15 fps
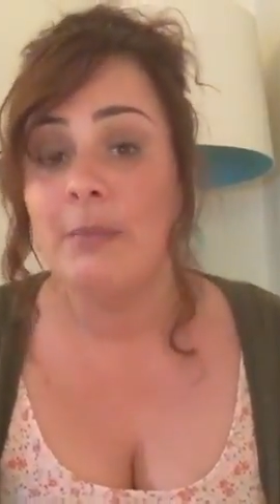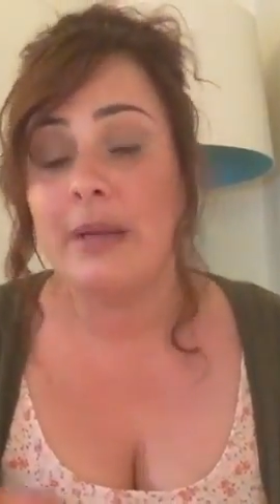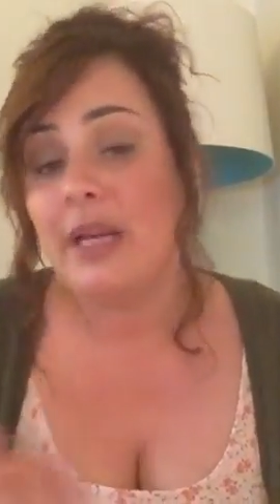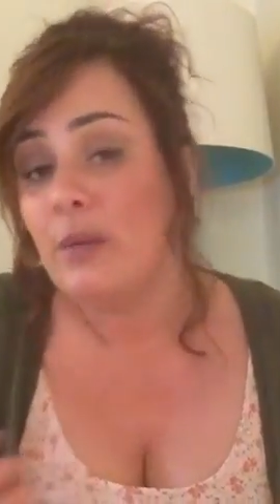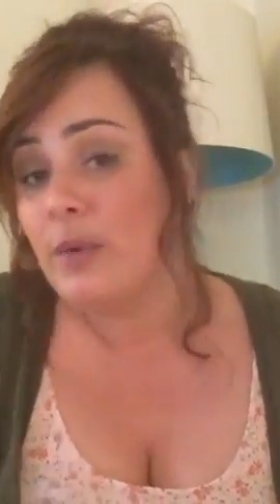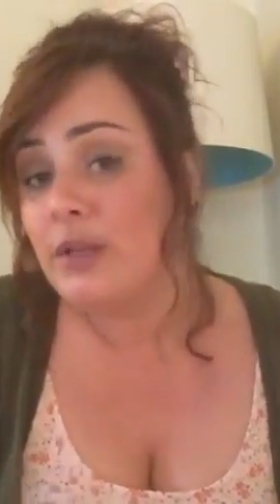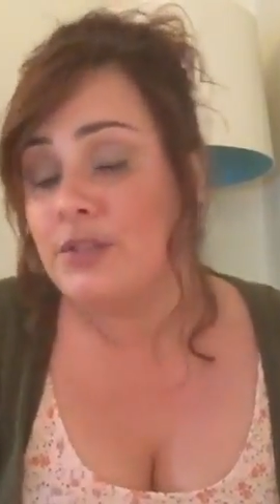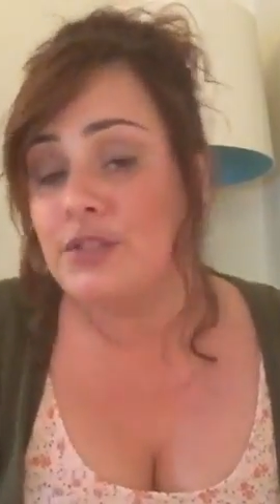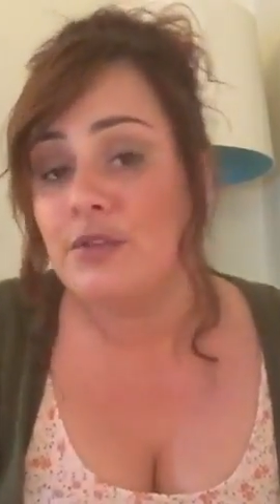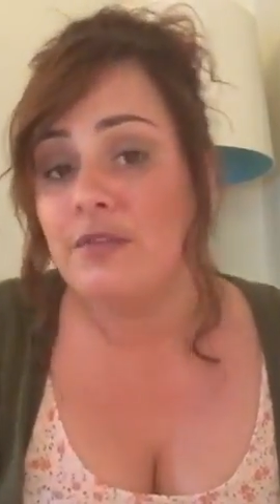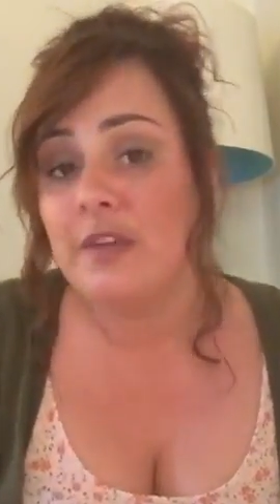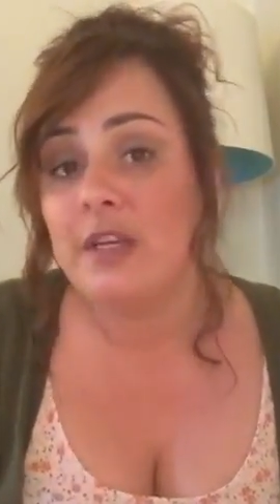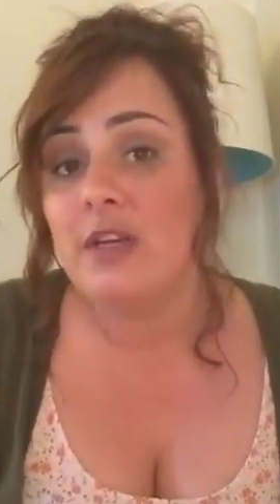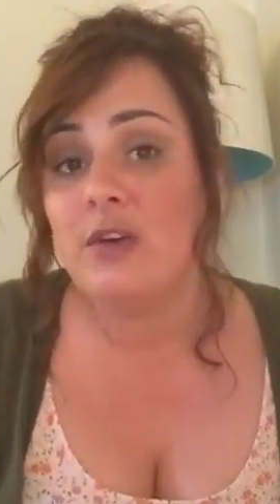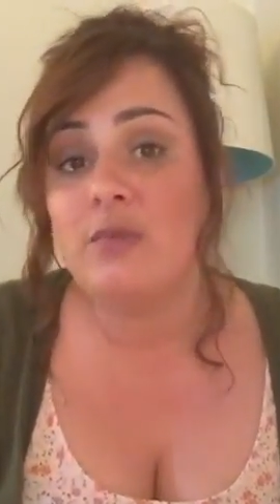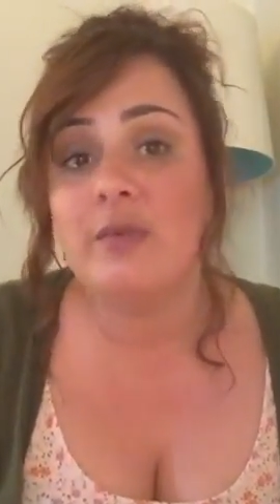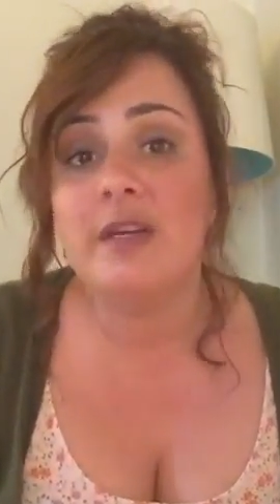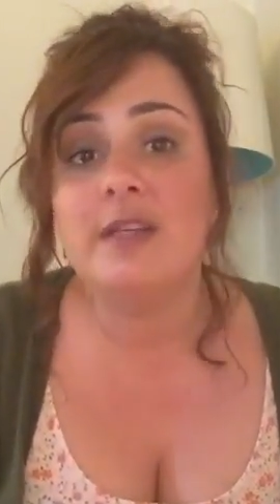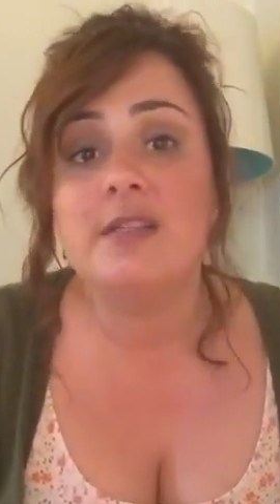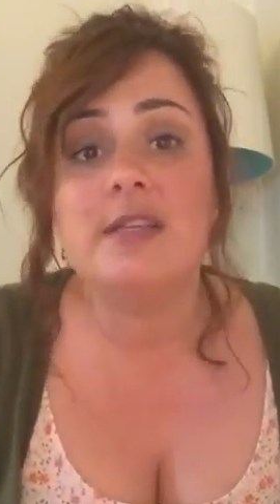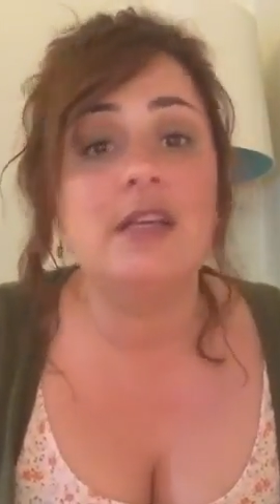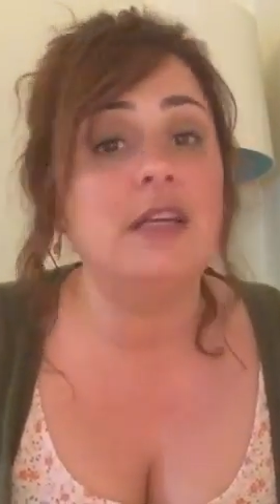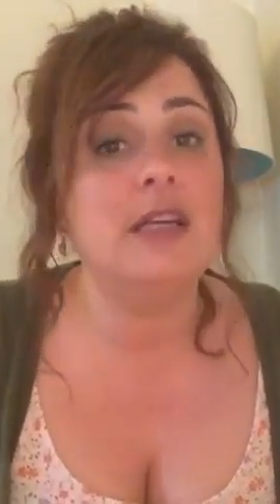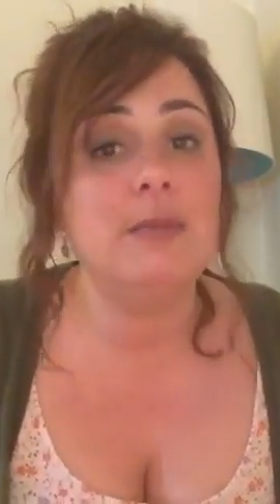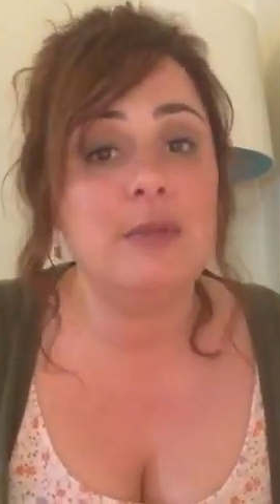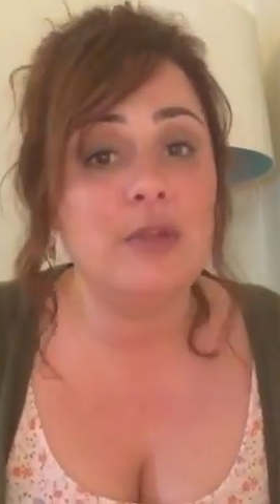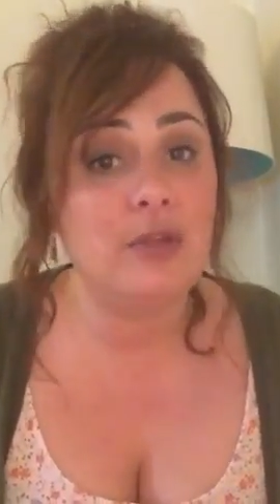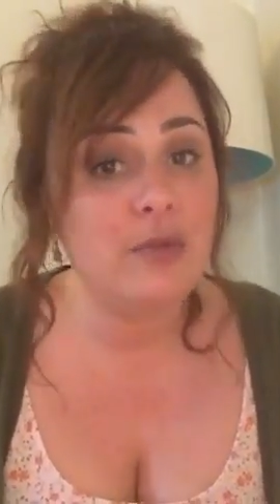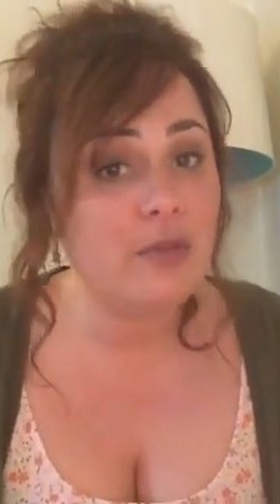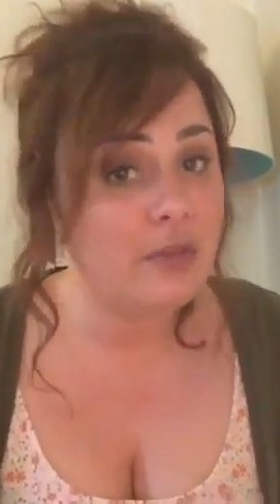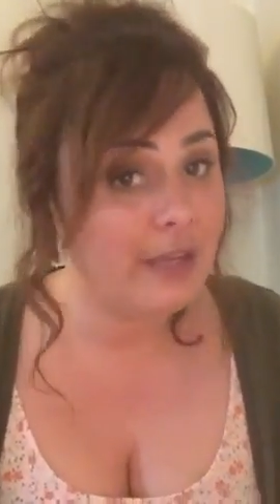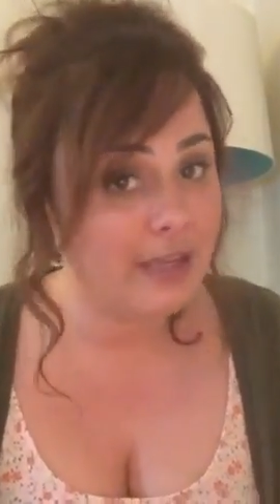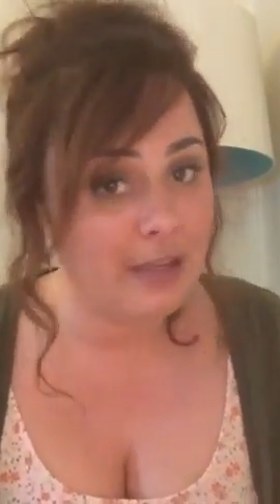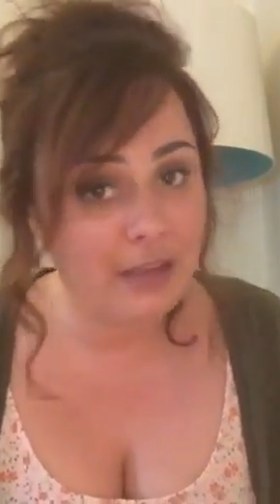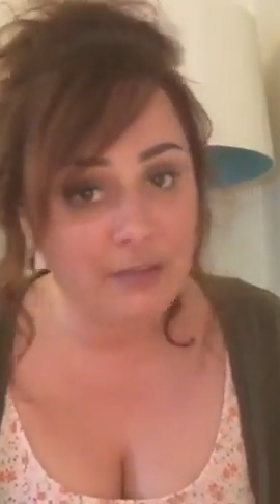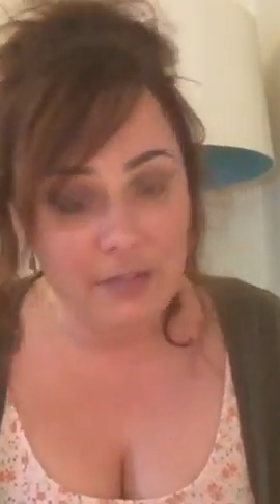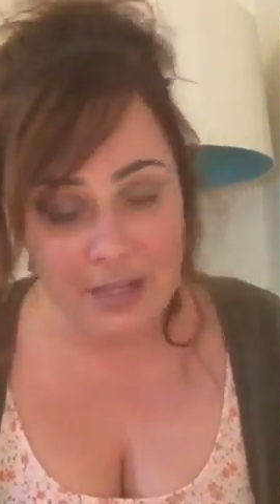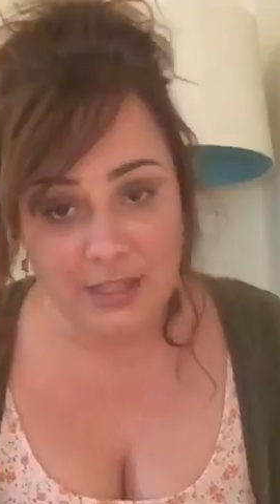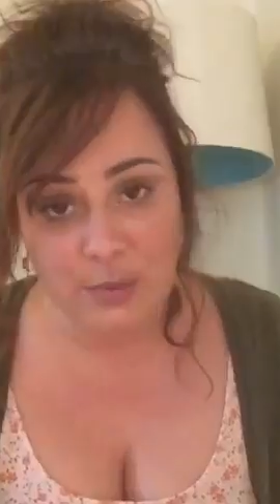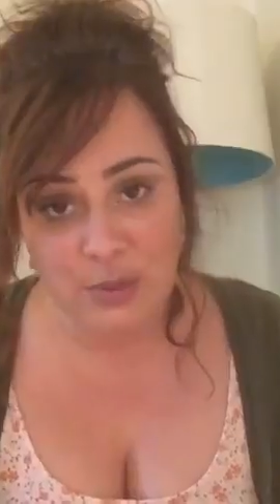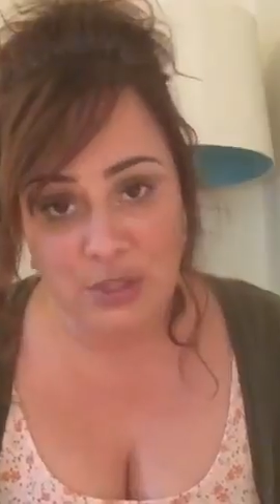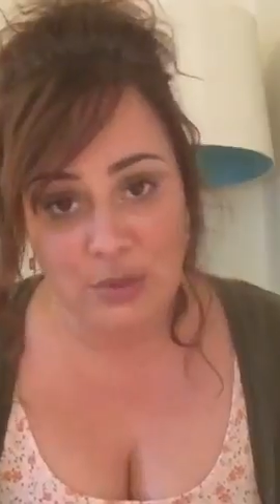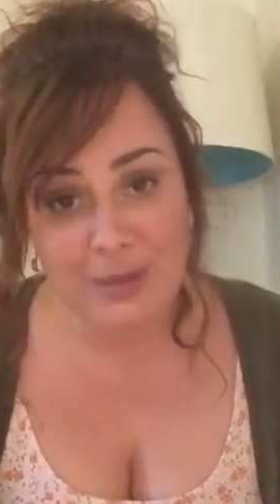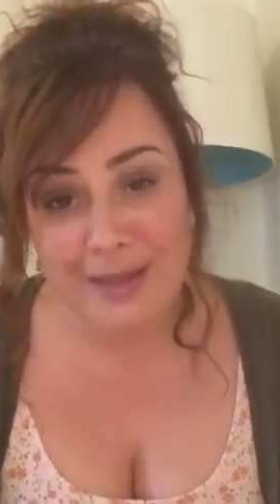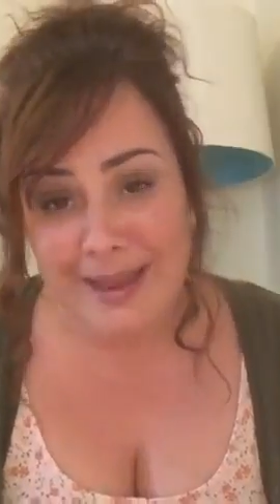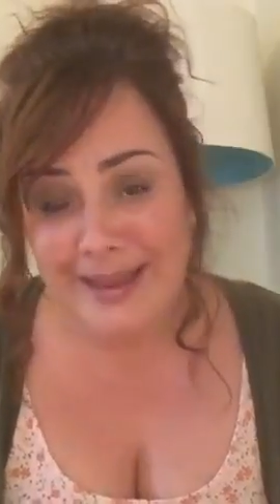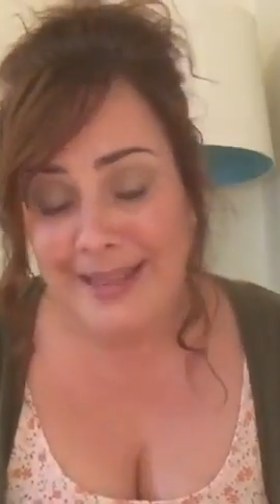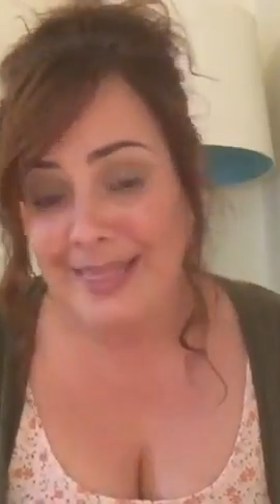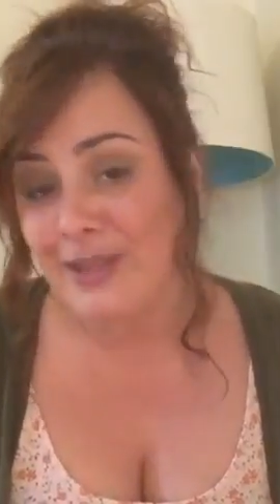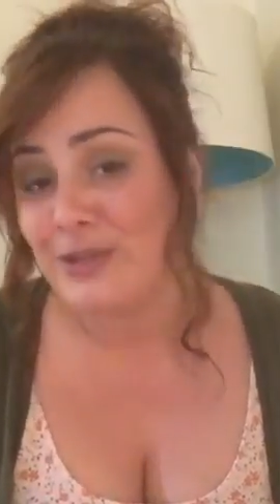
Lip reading: But I will do video reads and email you the link if that's what you'd like.